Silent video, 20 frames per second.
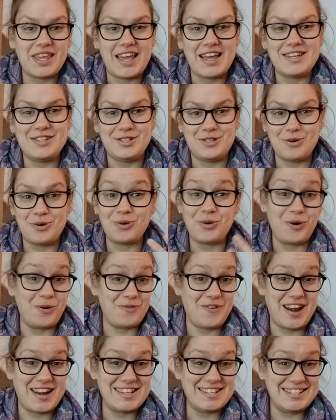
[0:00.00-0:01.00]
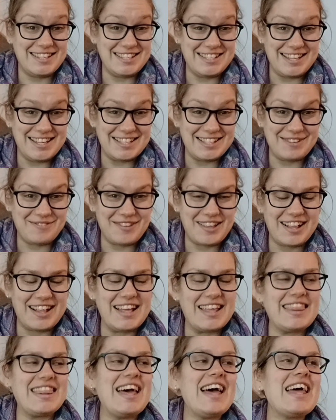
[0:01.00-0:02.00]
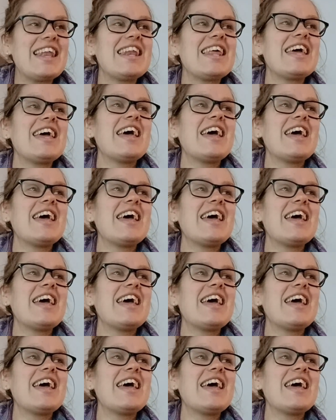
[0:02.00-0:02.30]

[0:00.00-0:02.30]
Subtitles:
case you're not ready to see something like that.